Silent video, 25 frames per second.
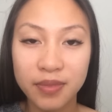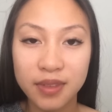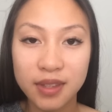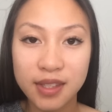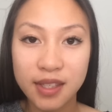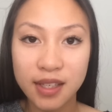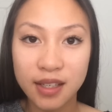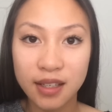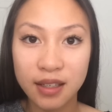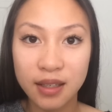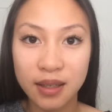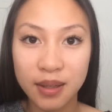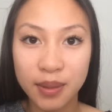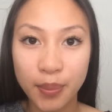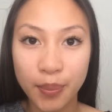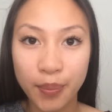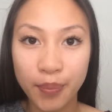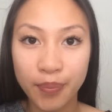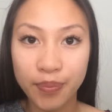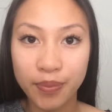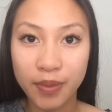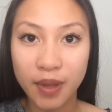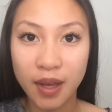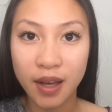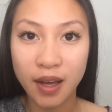to
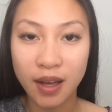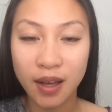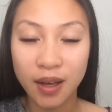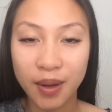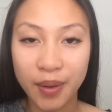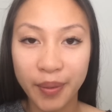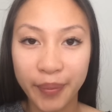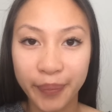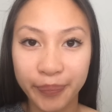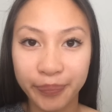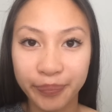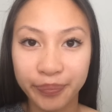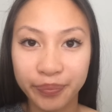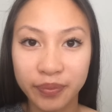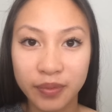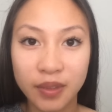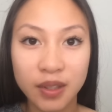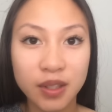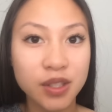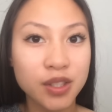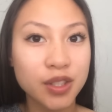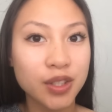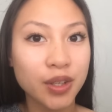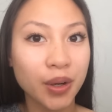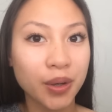
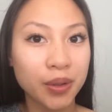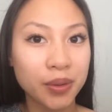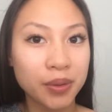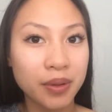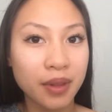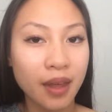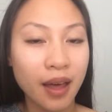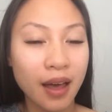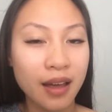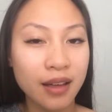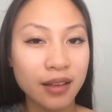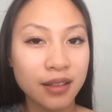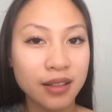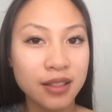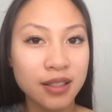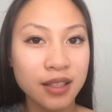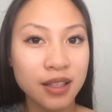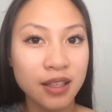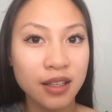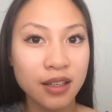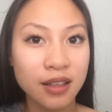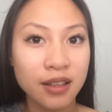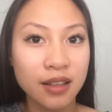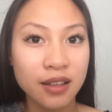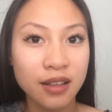show that
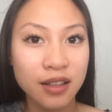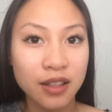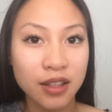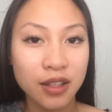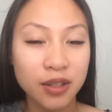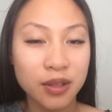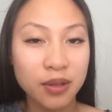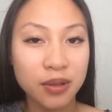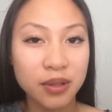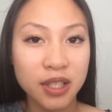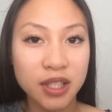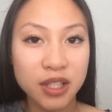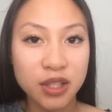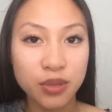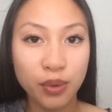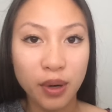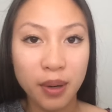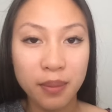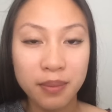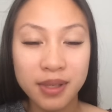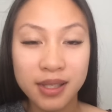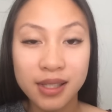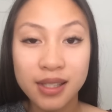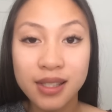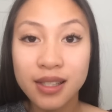you don't need to wear
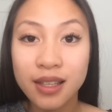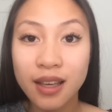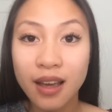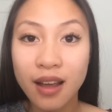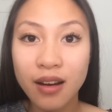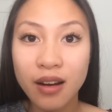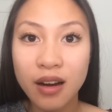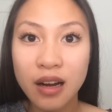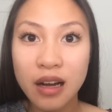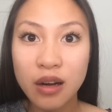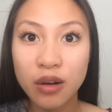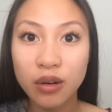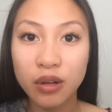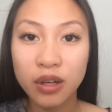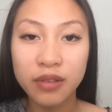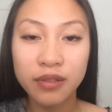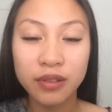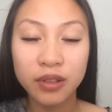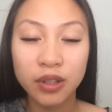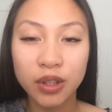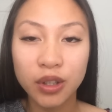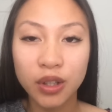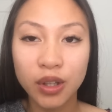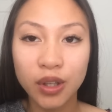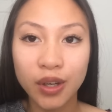mascara or
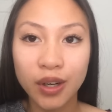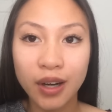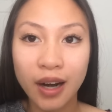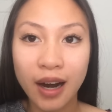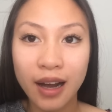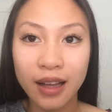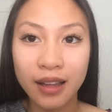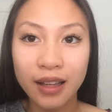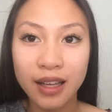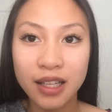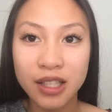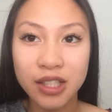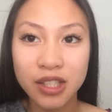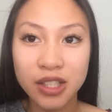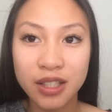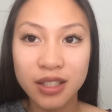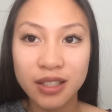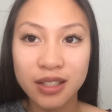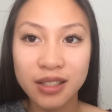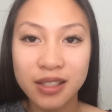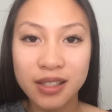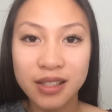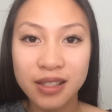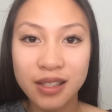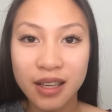even curl your
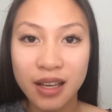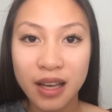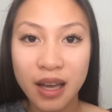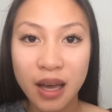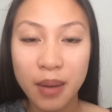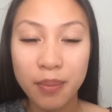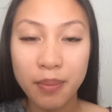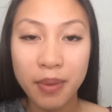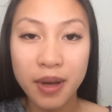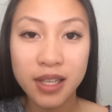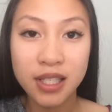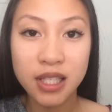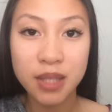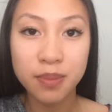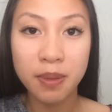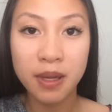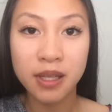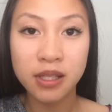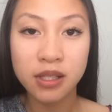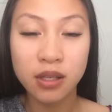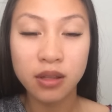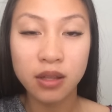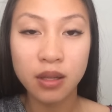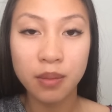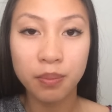eyelashes. But it
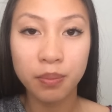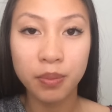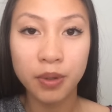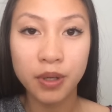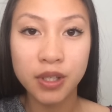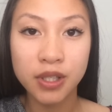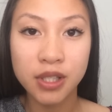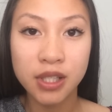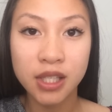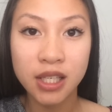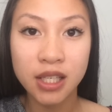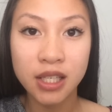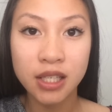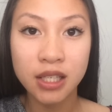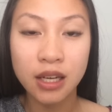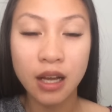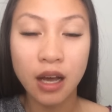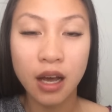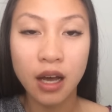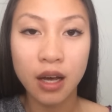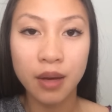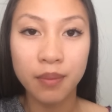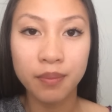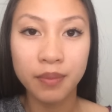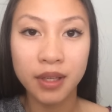depends on the person
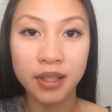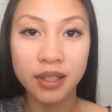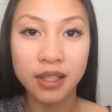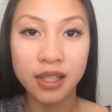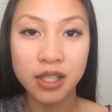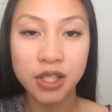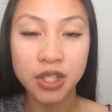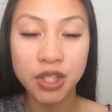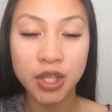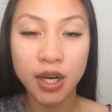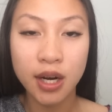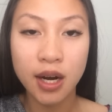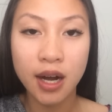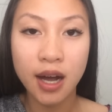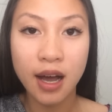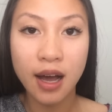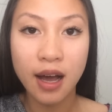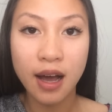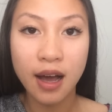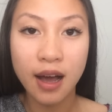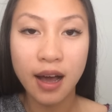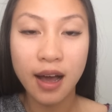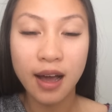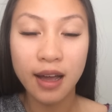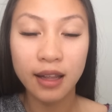that does your
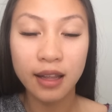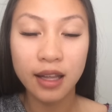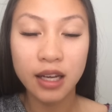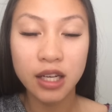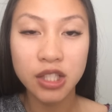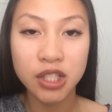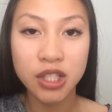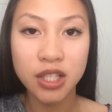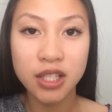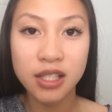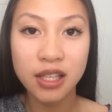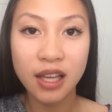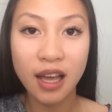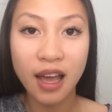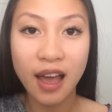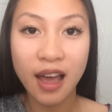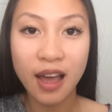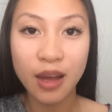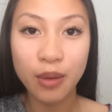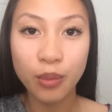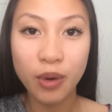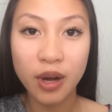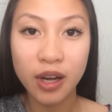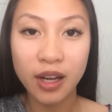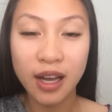eyelashes
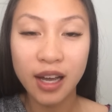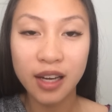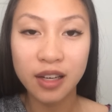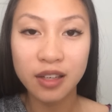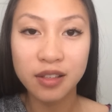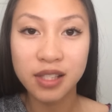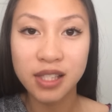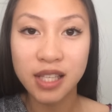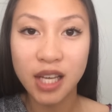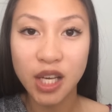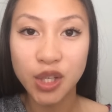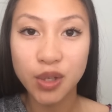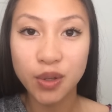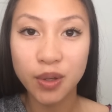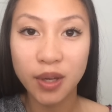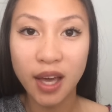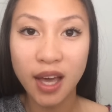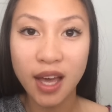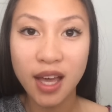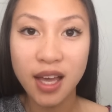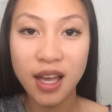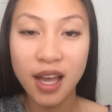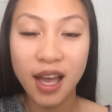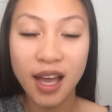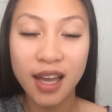and what kind of set you
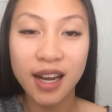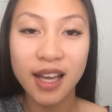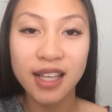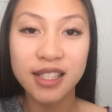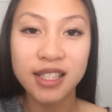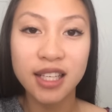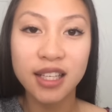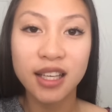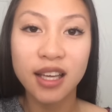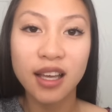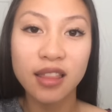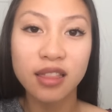get. And I did